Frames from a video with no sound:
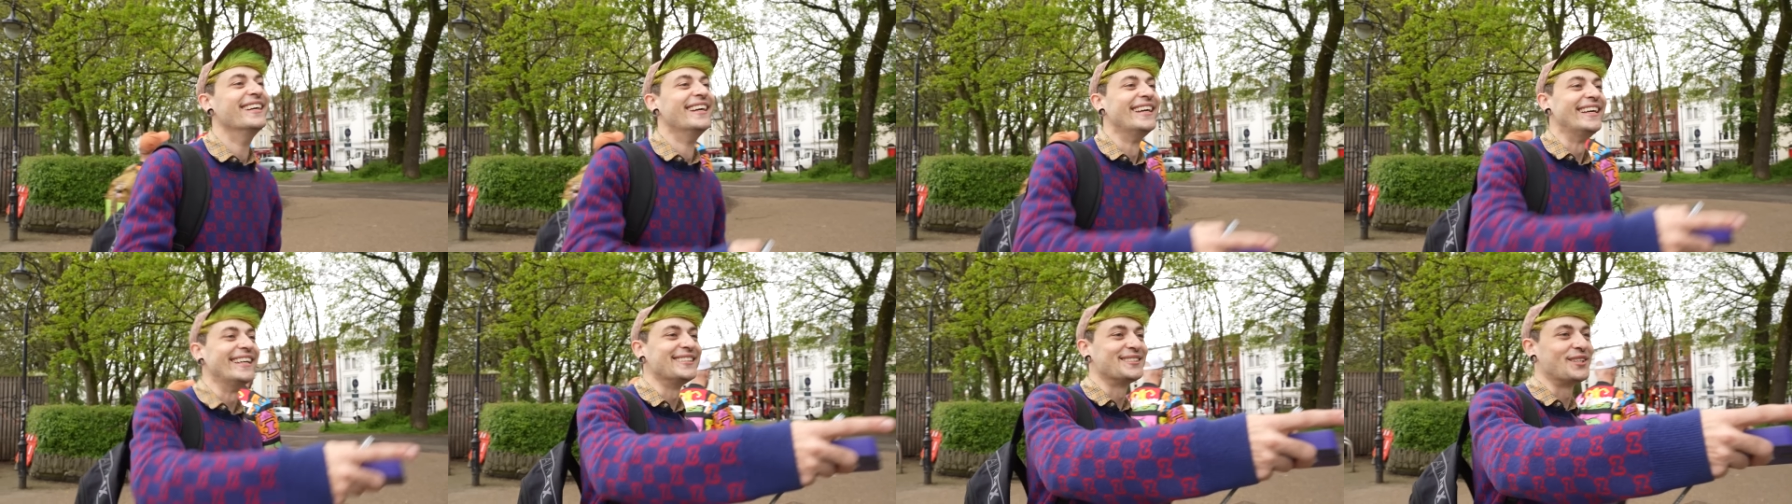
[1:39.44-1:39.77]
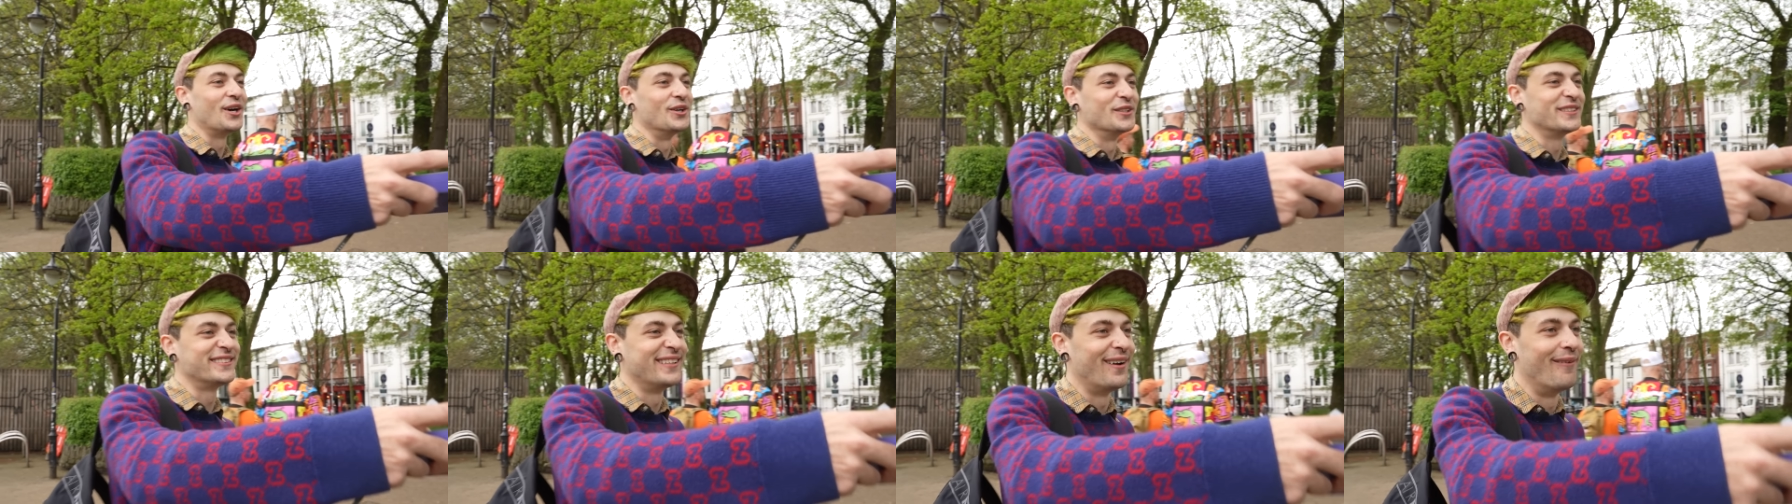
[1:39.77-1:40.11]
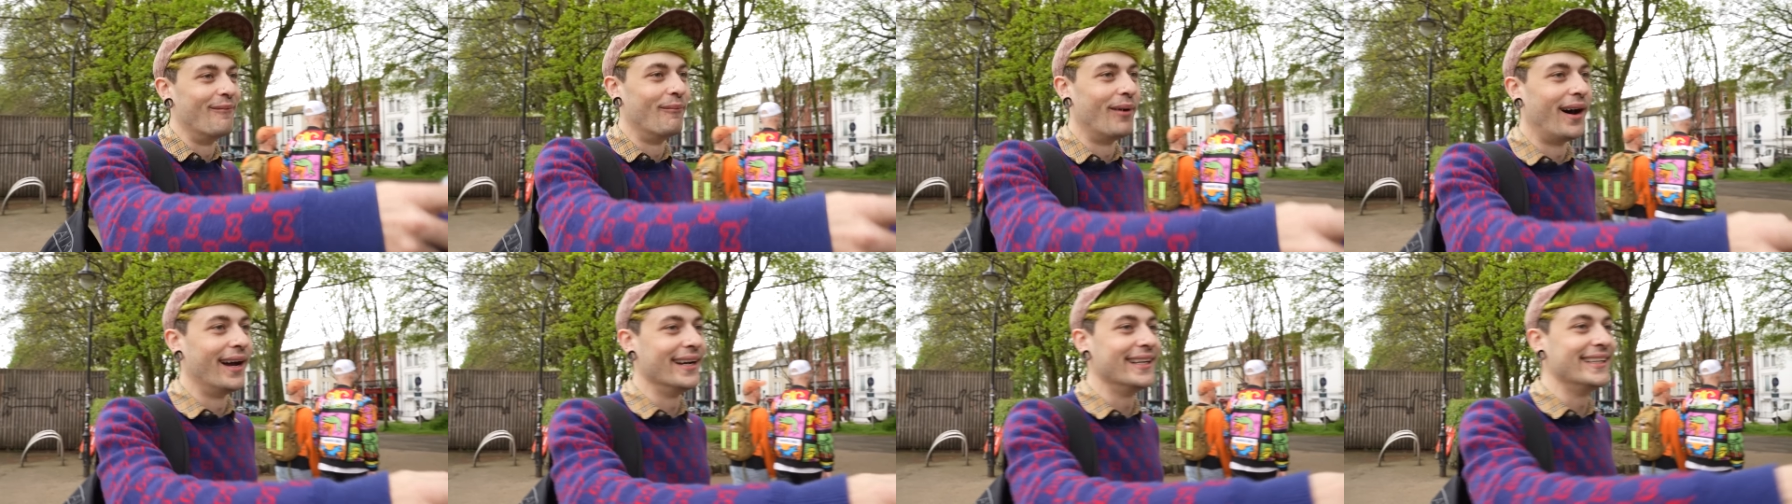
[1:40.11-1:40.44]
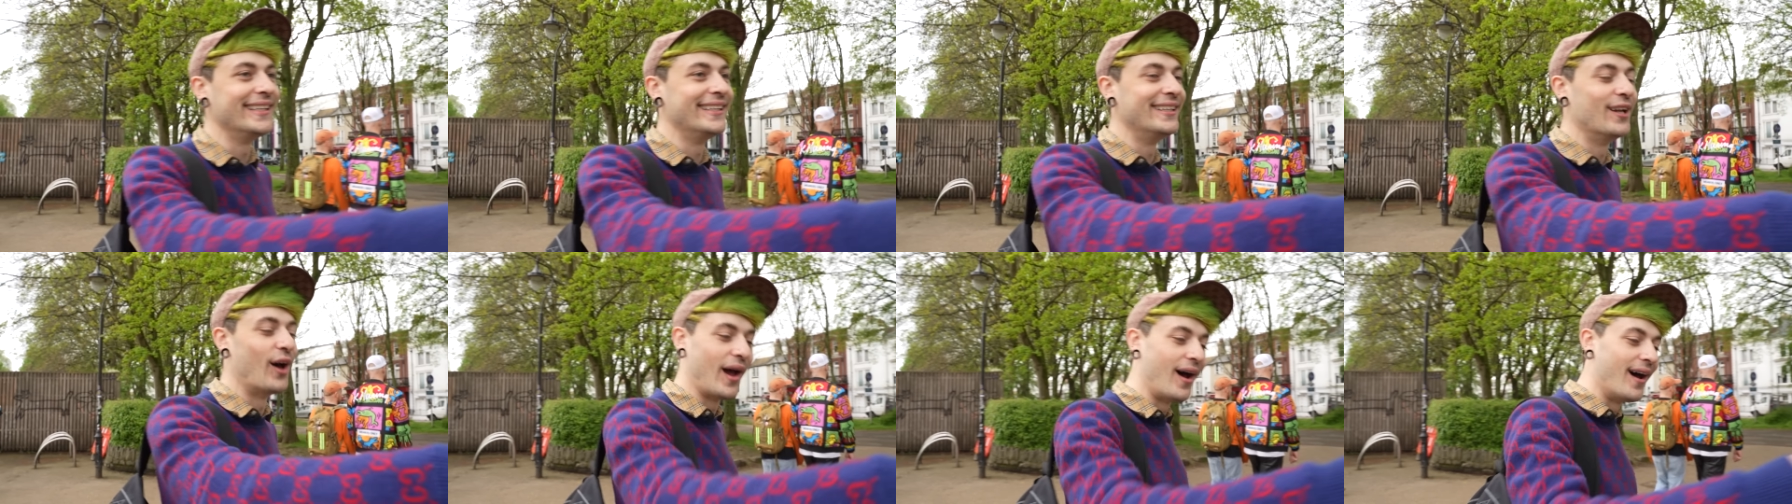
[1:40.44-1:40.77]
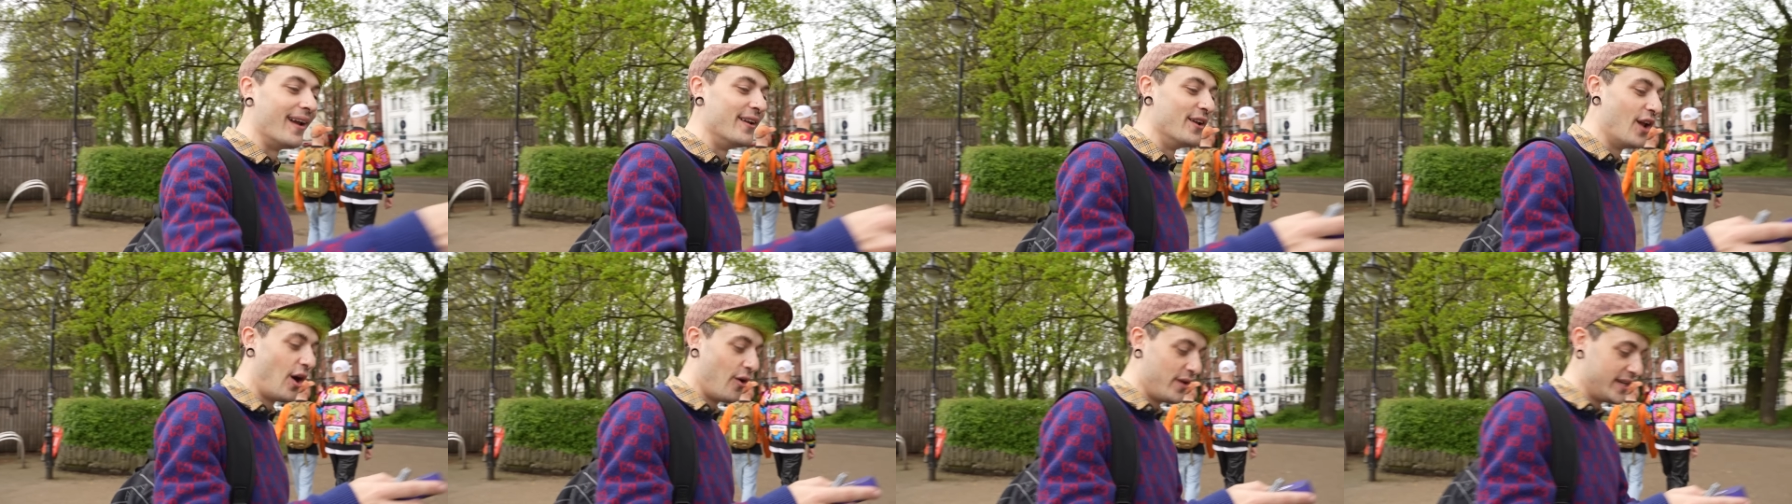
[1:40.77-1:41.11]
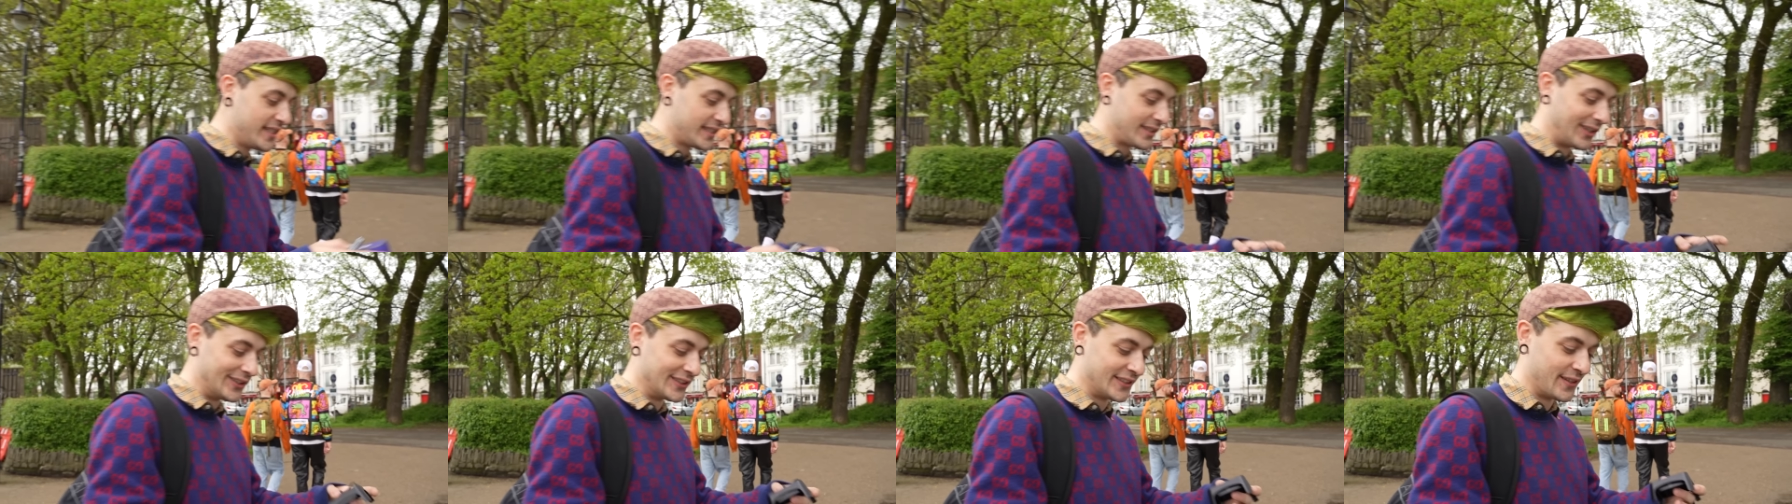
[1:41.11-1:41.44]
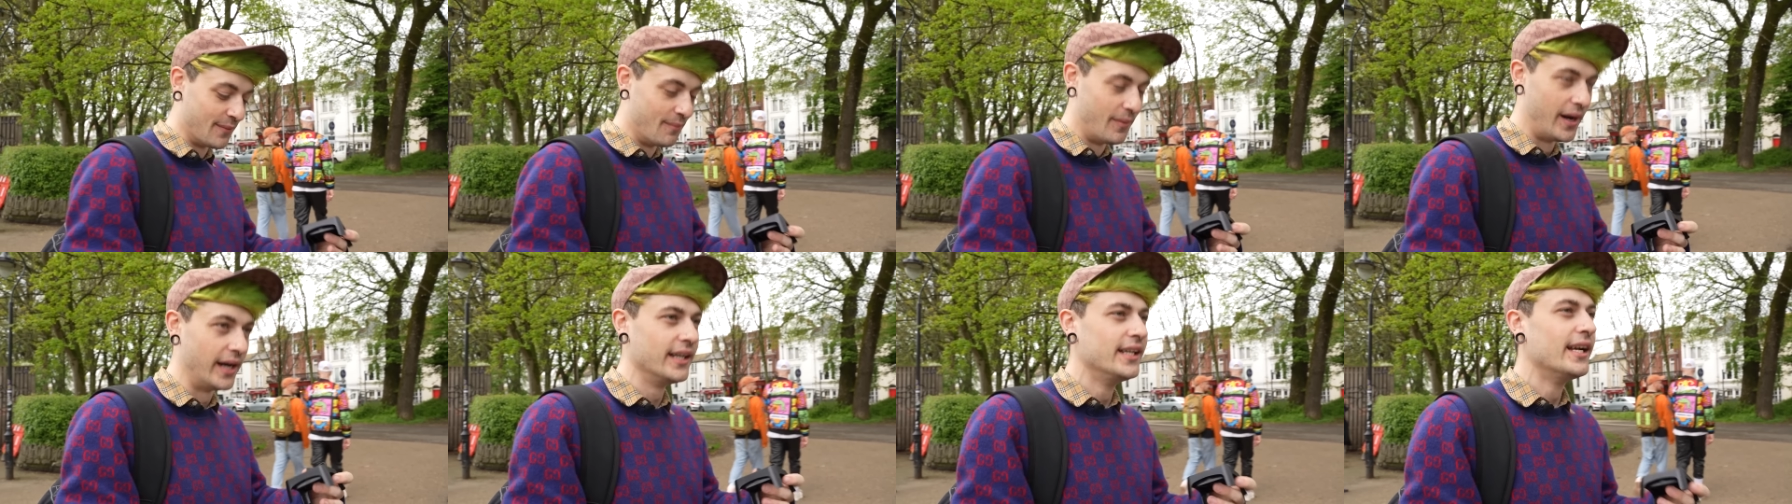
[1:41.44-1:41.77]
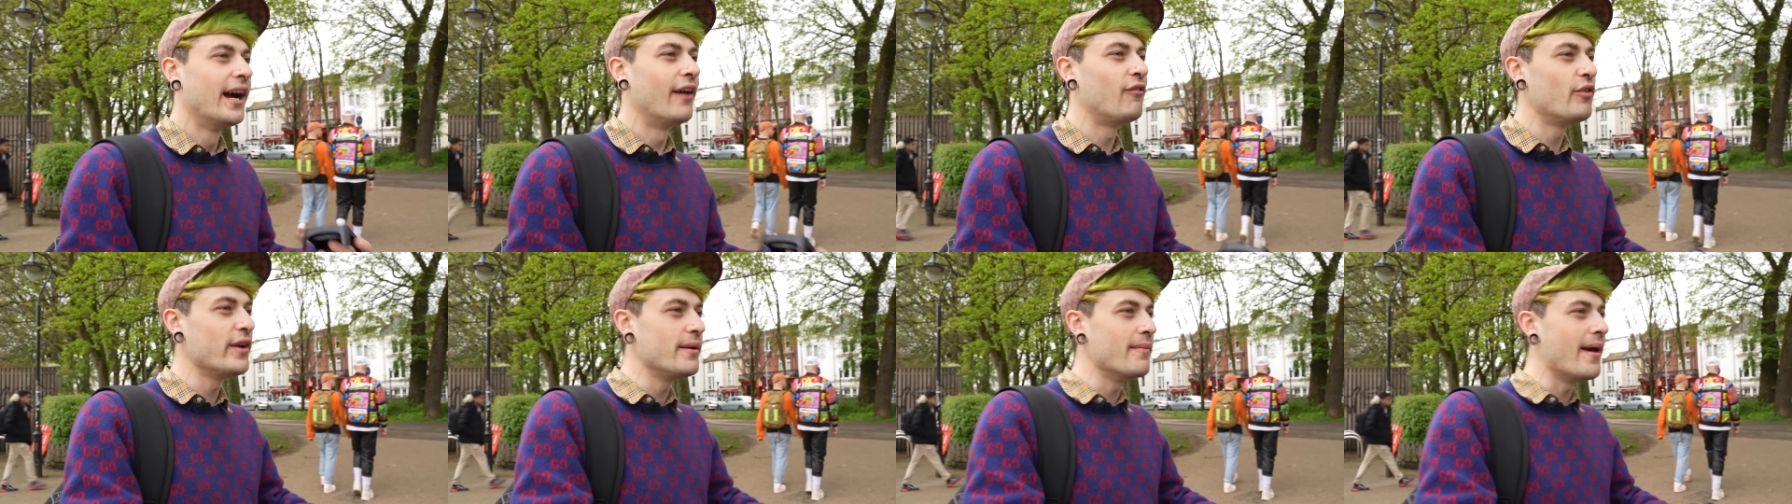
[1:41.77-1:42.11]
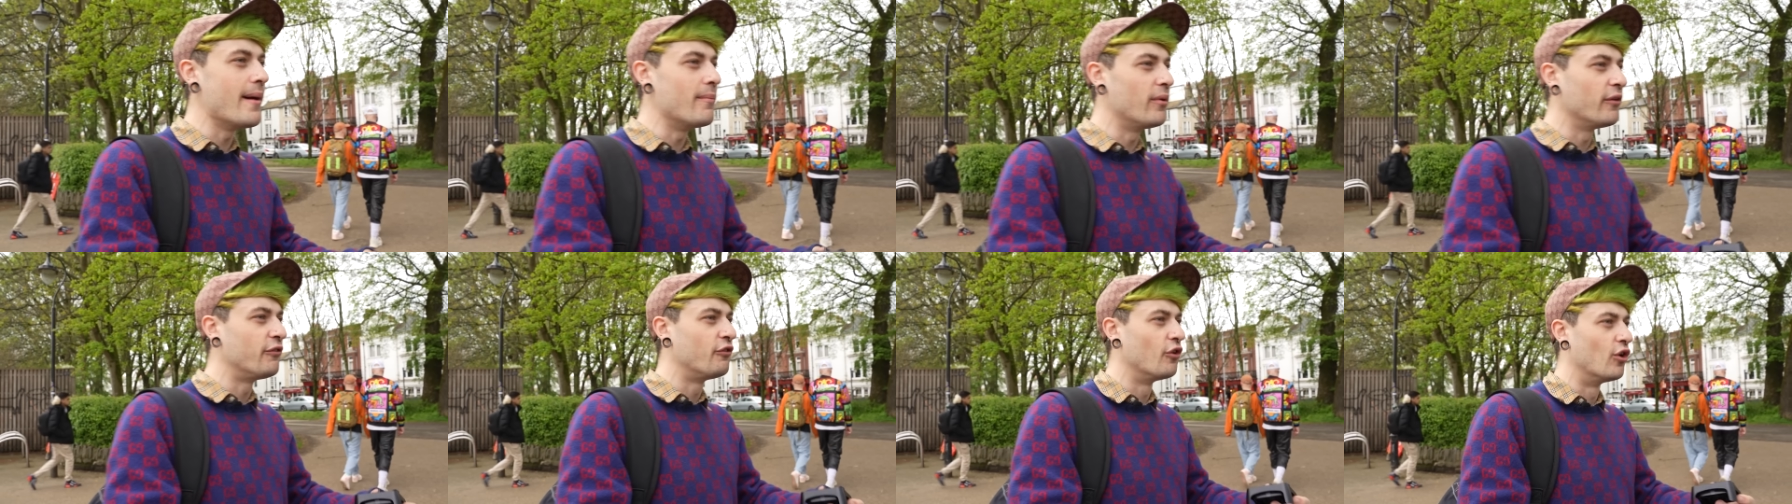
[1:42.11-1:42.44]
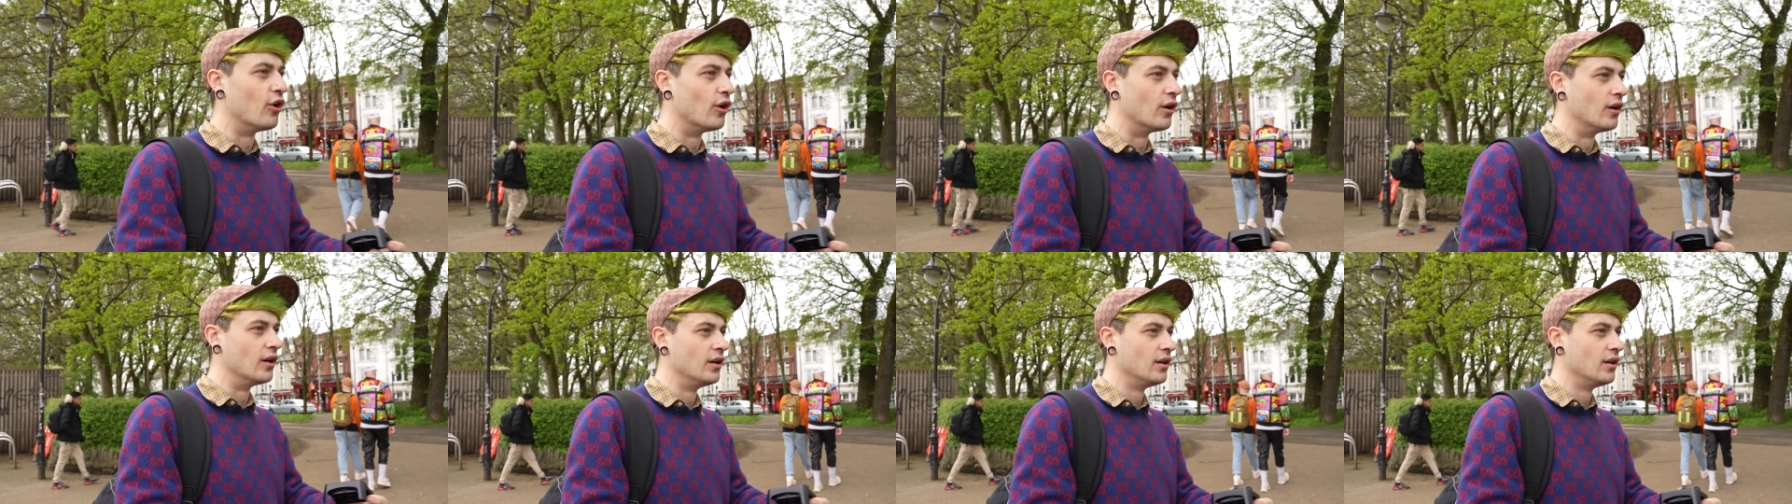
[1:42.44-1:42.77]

He's got some bud. He know, I know he's got some bud. Have we met before?